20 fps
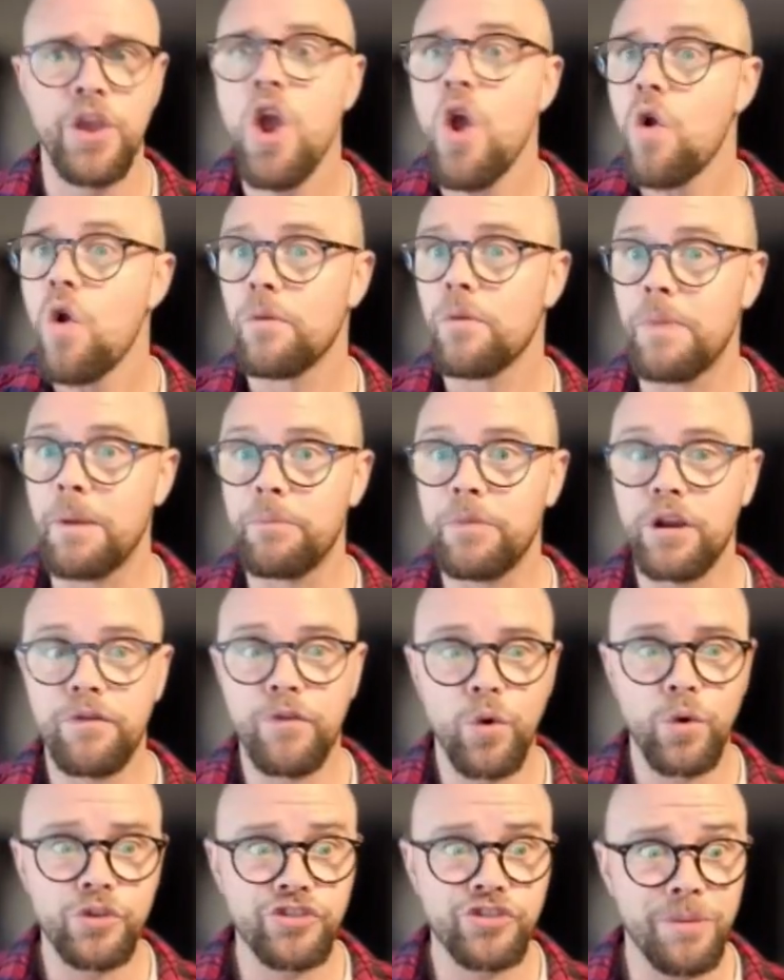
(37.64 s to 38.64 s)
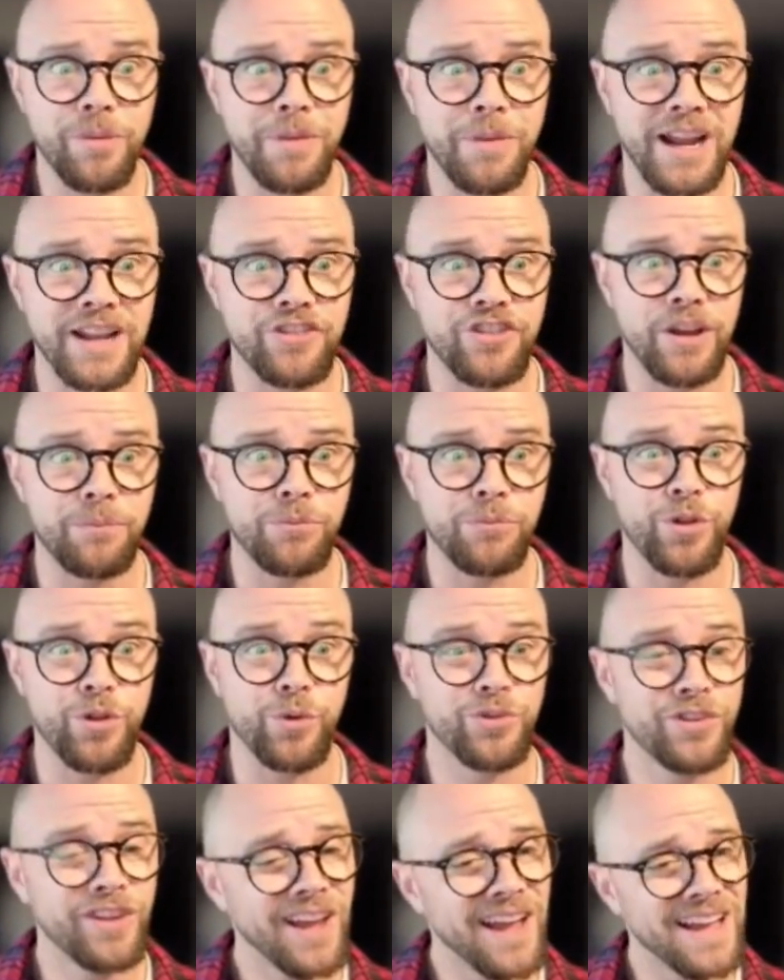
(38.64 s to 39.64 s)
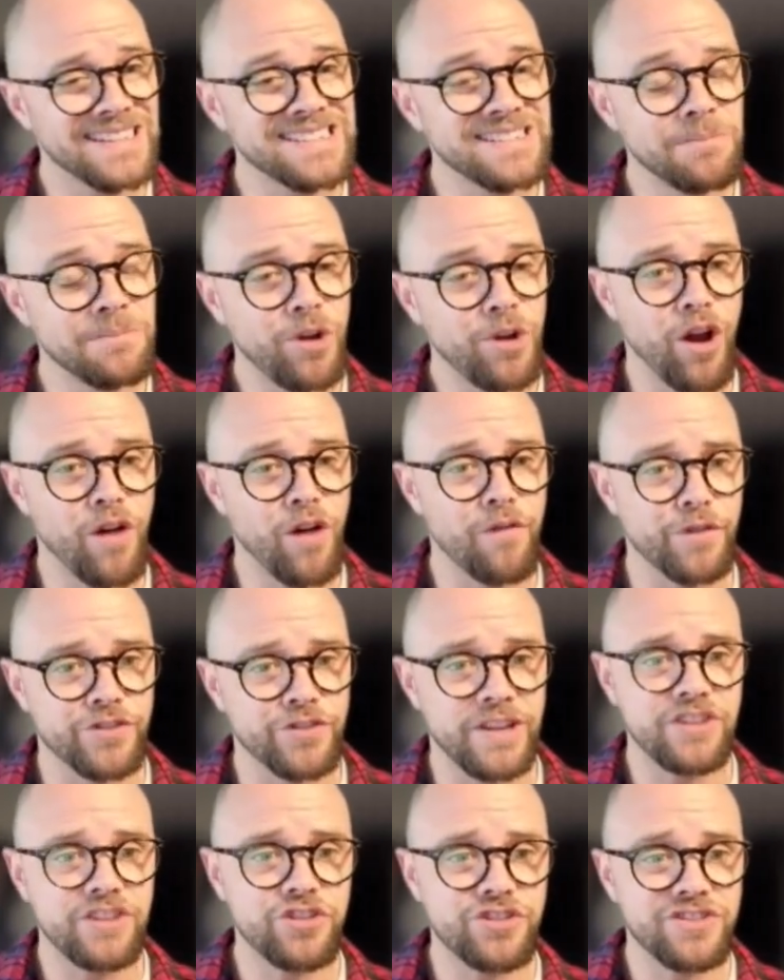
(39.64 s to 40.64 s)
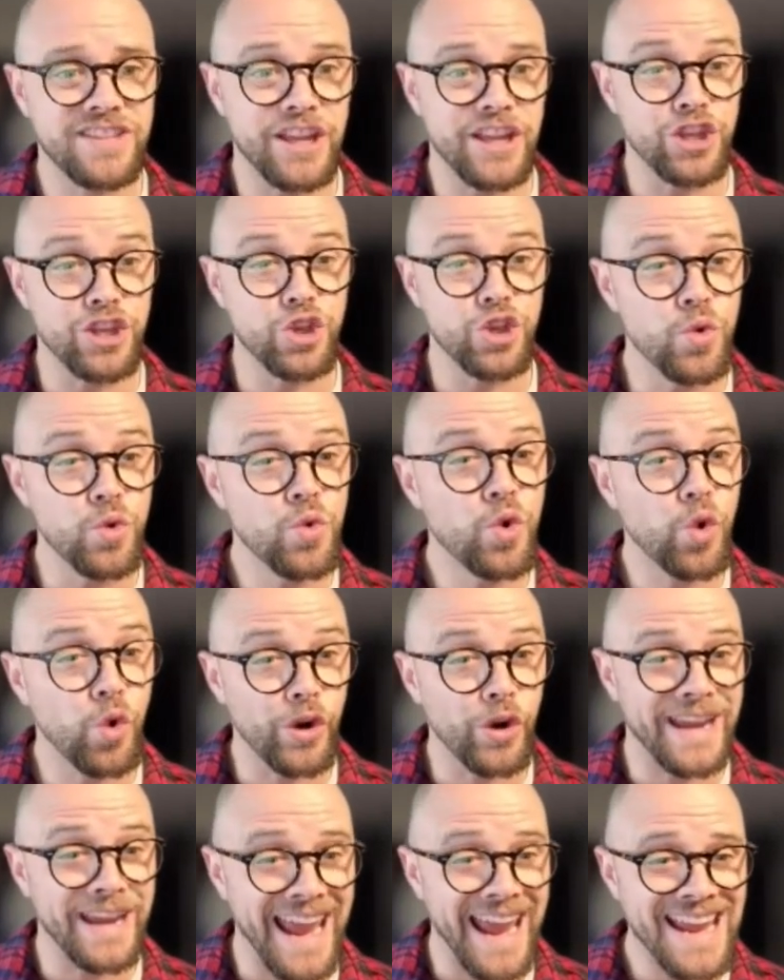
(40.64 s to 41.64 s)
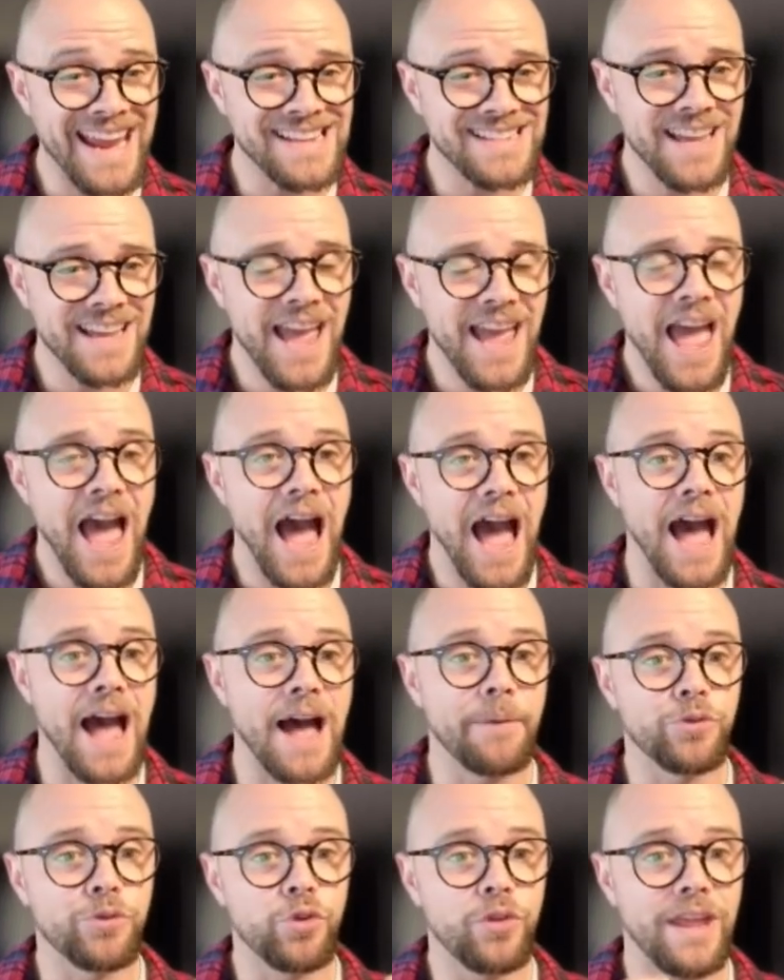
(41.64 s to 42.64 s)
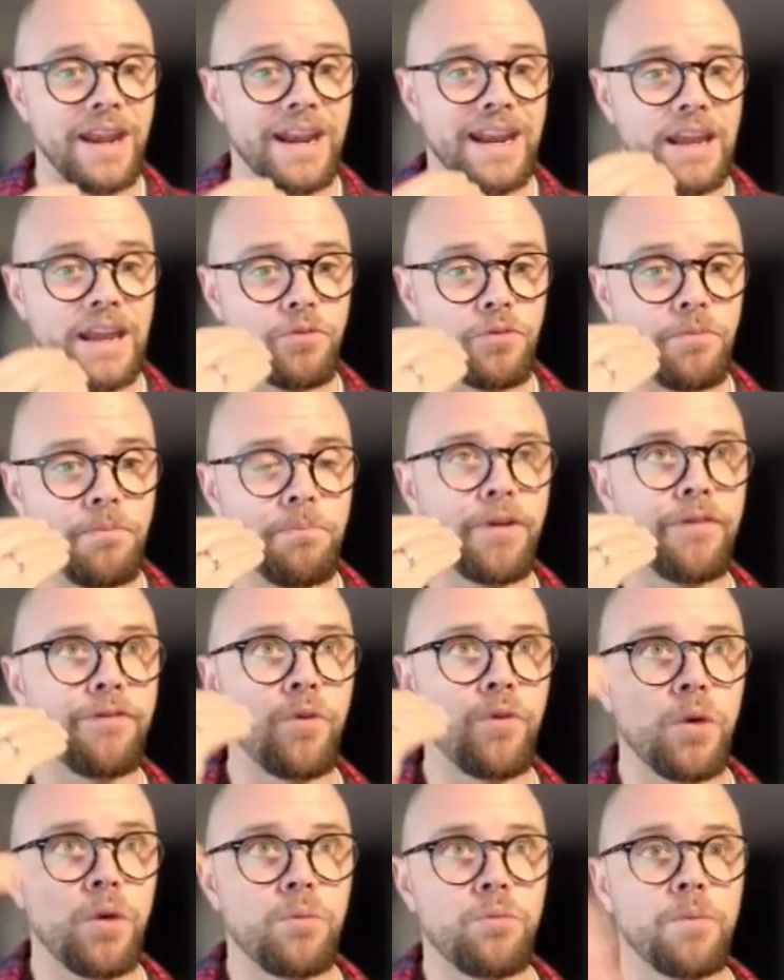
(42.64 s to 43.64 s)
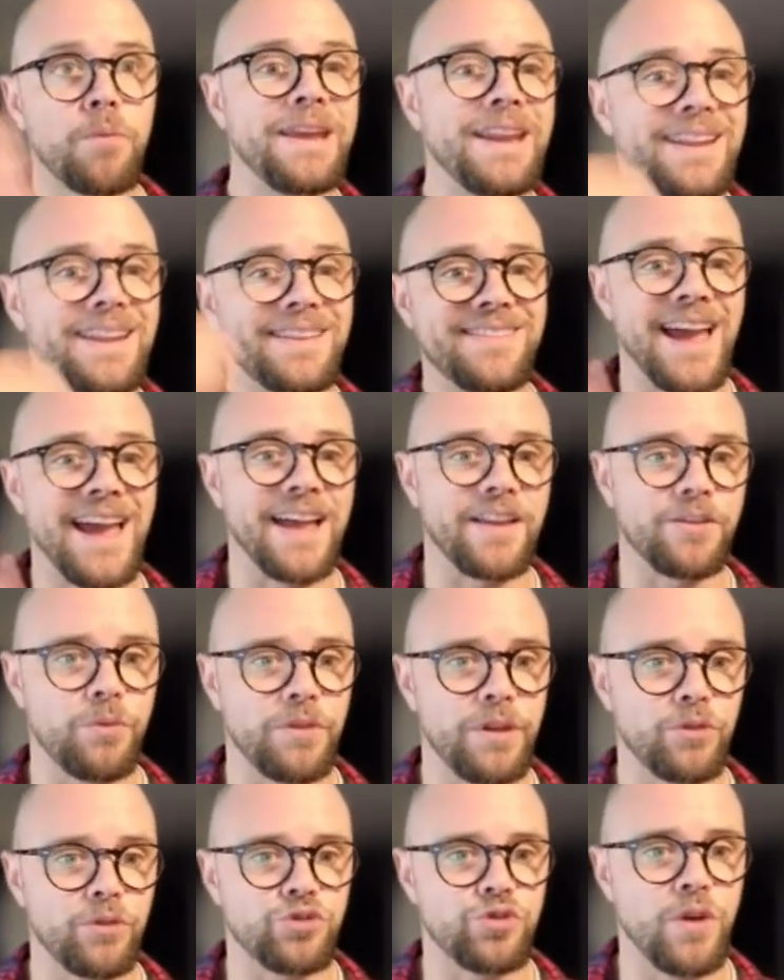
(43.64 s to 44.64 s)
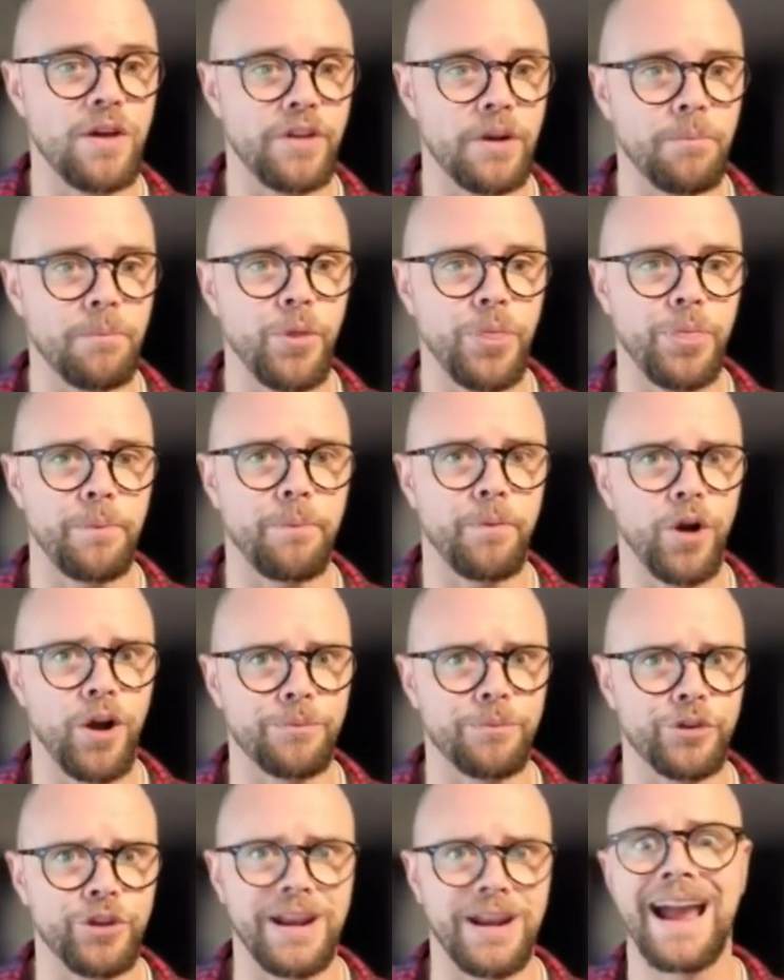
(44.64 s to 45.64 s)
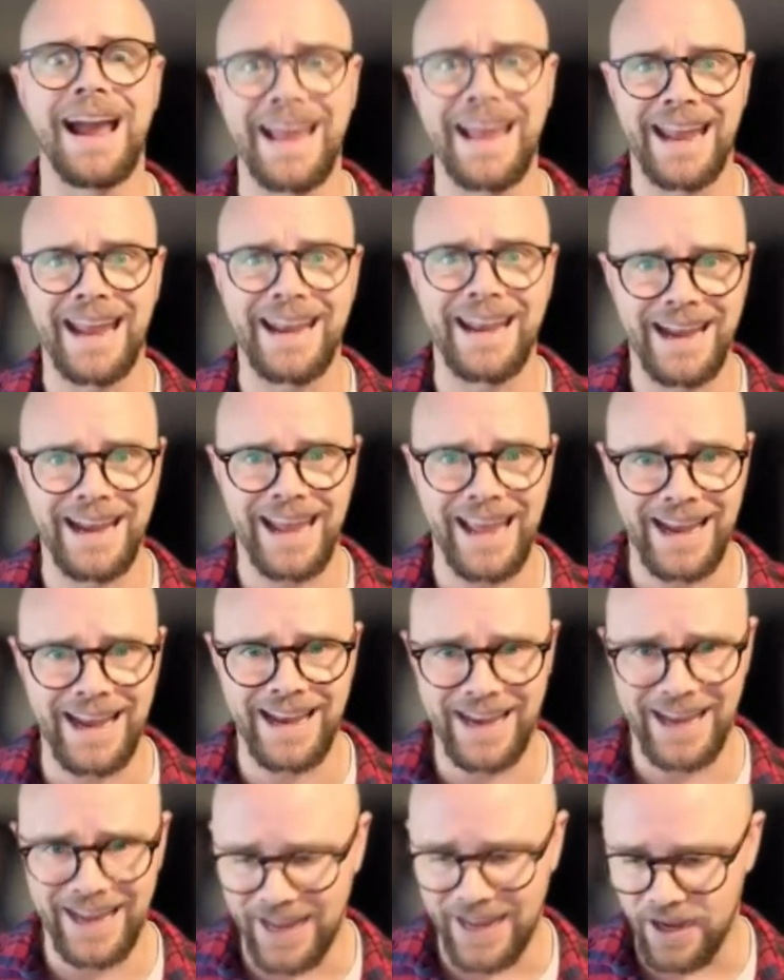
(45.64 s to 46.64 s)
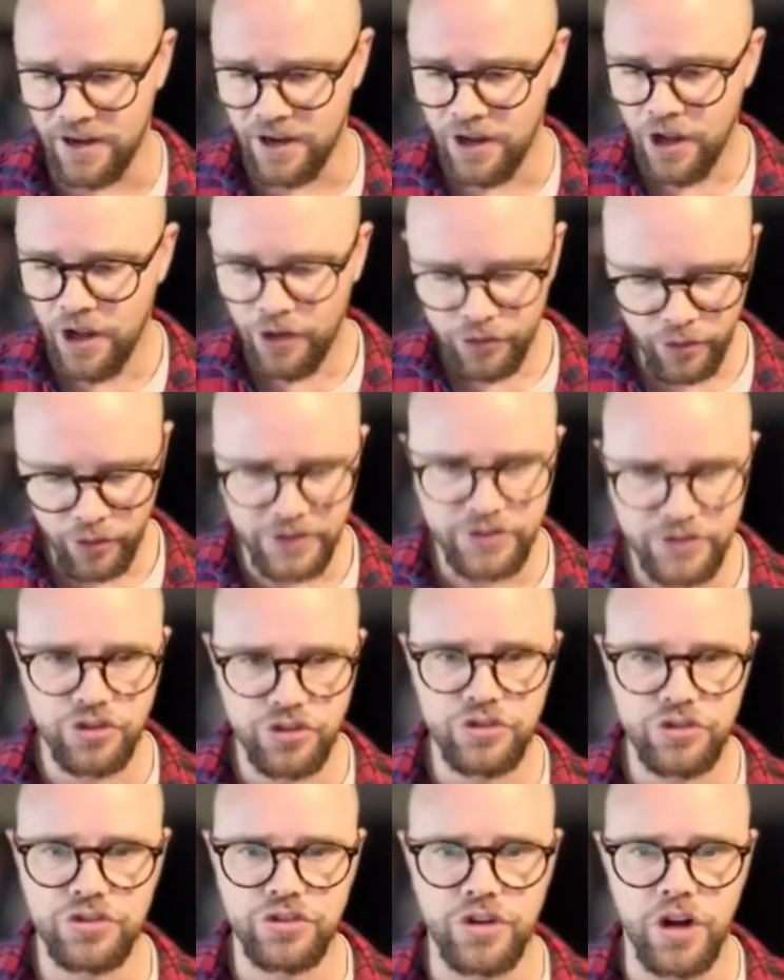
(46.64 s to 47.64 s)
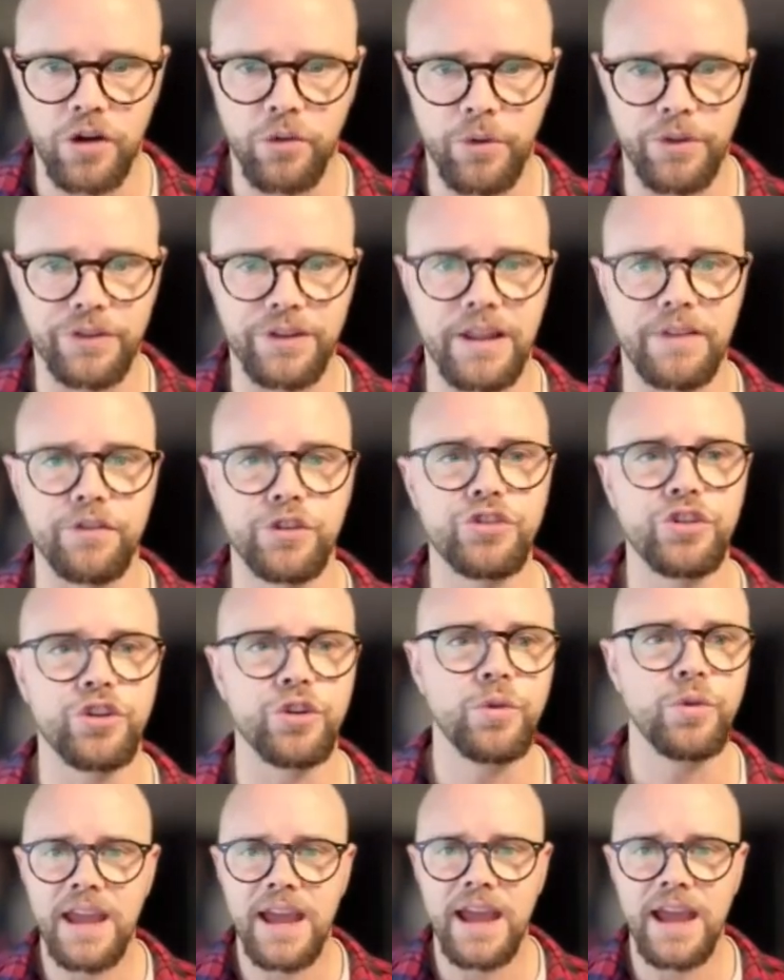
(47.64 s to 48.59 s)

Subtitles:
Remembering, of course, Gemini Gems are those custom conversations that you create so that it can perform repeated tasks without you having to put the prompts in again and again and again. So let's just start with level 2.